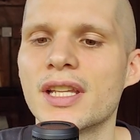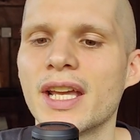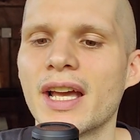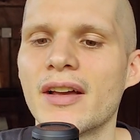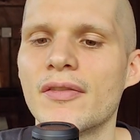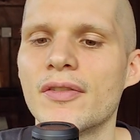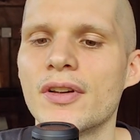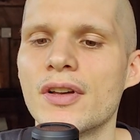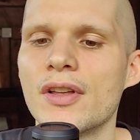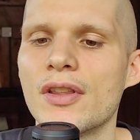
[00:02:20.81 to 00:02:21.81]
They have
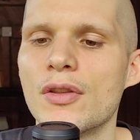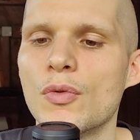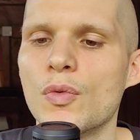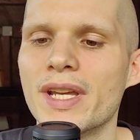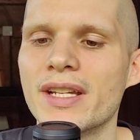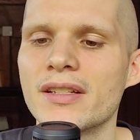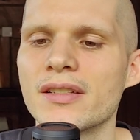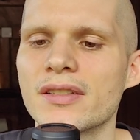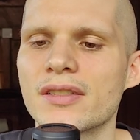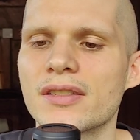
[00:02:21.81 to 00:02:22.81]
the
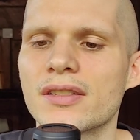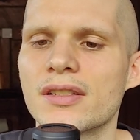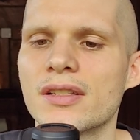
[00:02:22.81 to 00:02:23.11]
wings.